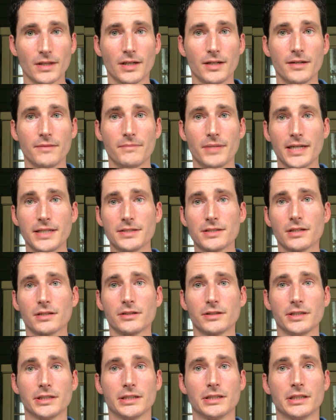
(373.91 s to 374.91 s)
And
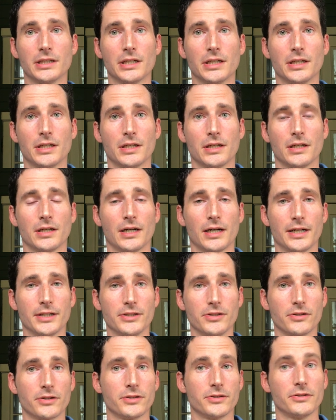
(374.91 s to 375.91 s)
basically
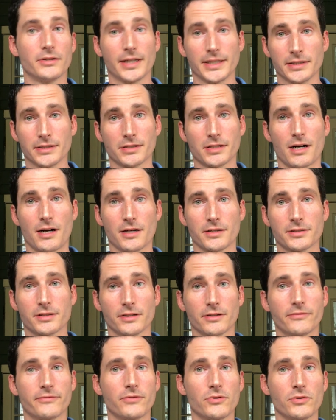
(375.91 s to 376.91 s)
you could do like the
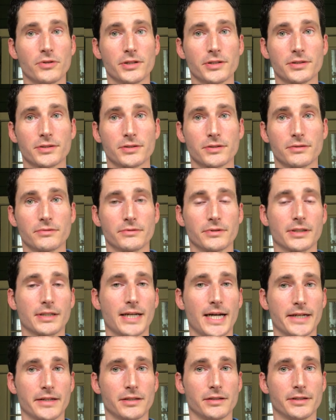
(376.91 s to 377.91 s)
toxic force with a
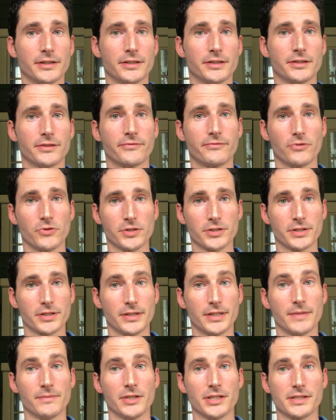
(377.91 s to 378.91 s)
calculator to force
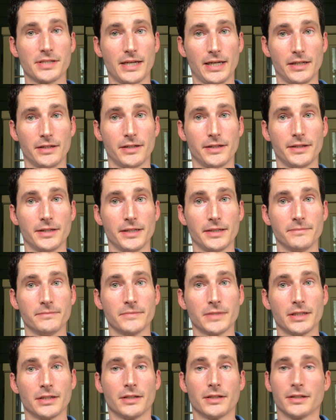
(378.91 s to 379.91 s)
the number 10 on them.